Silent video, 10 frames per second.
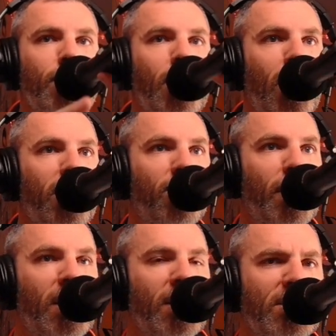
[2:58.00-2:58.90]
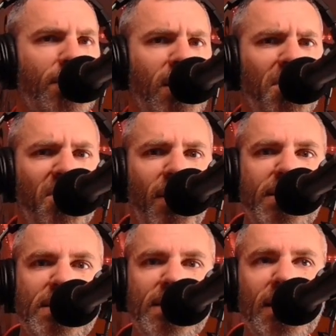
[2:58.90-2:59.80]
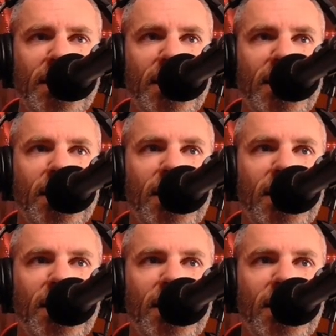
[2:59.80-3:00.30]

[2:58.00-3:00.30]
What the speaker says: Is because it becomes very silly.